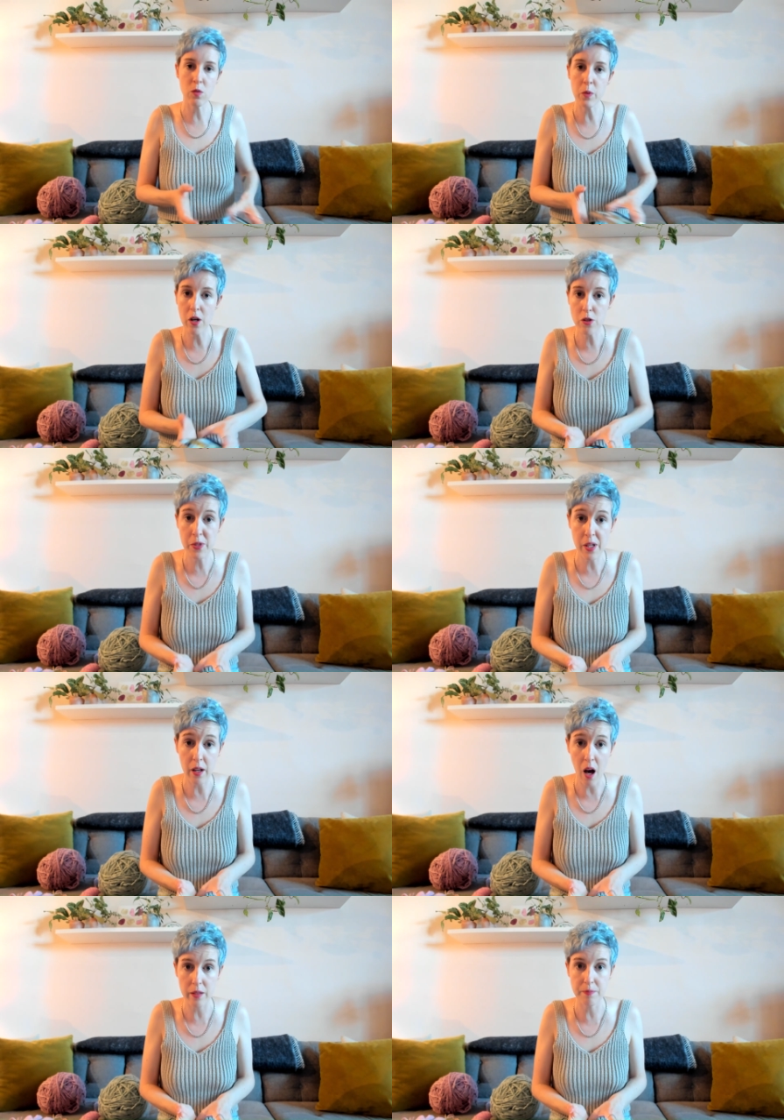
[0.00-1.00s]
100%
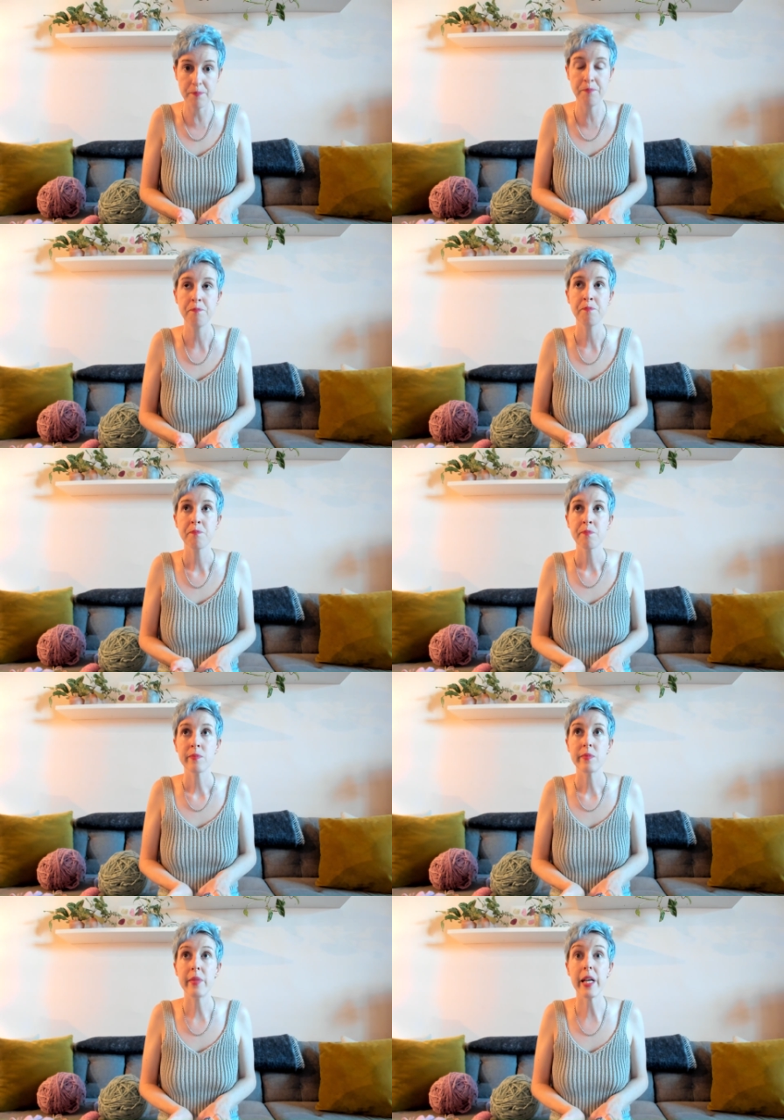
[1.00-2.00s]
cotton.
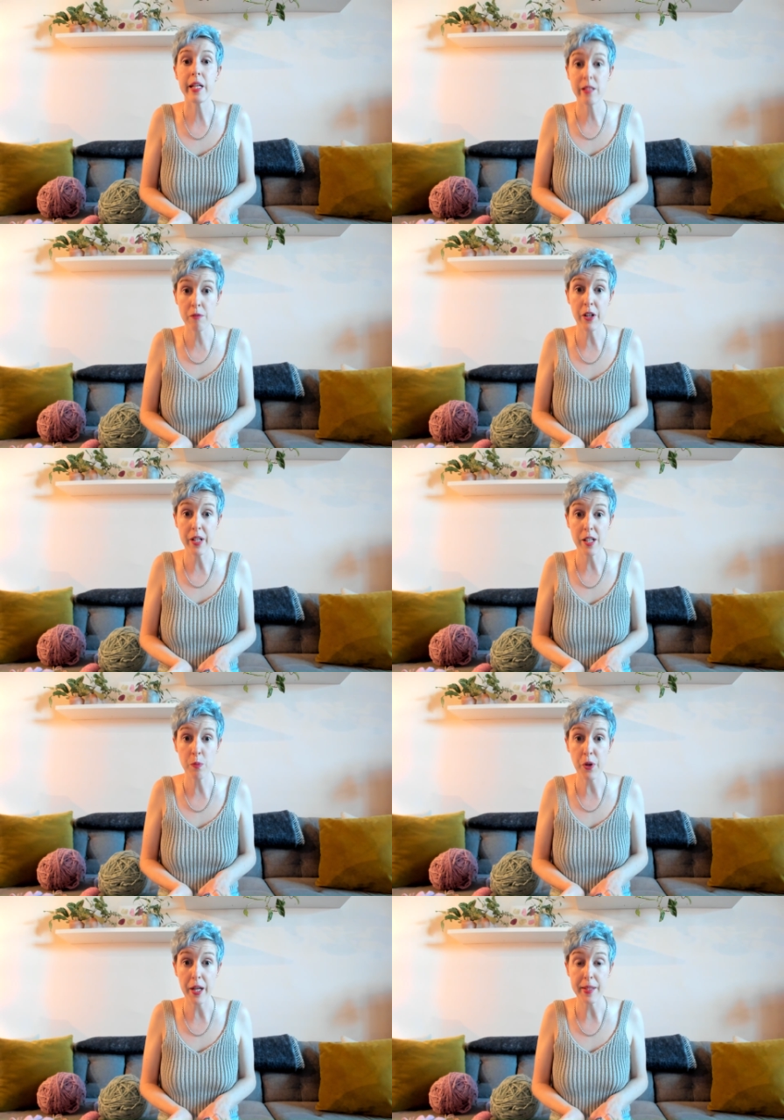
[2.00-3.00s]
It's a very nice
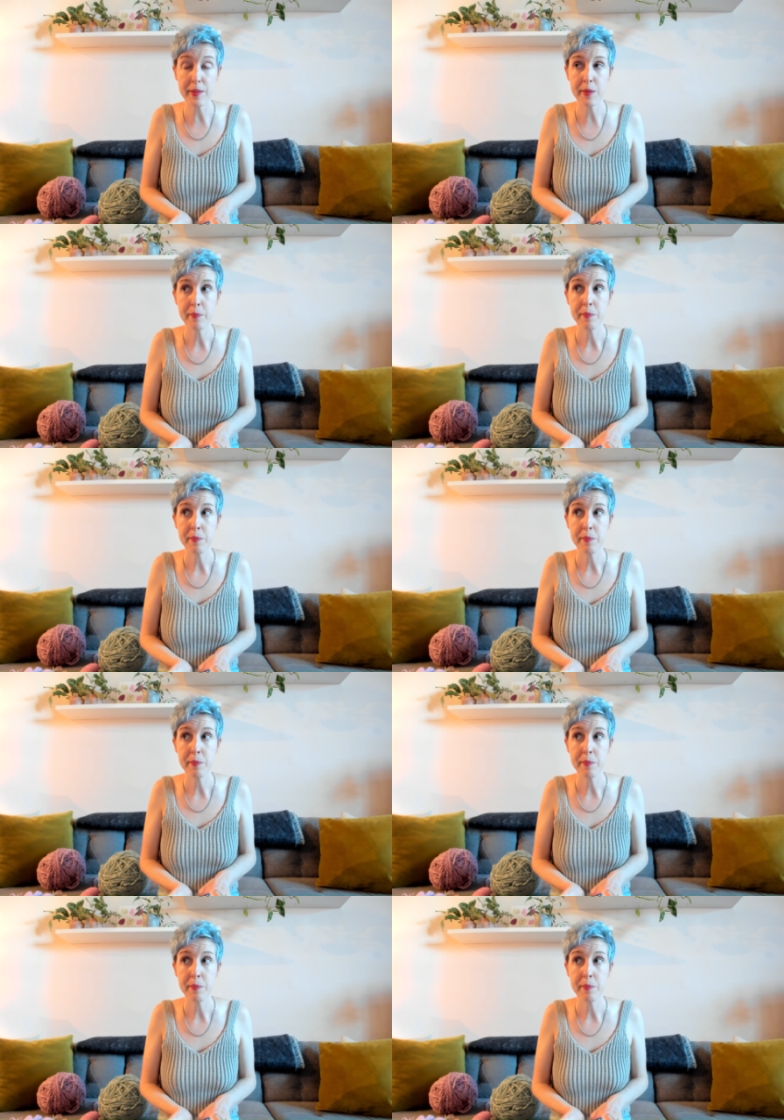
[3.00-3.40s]
brand.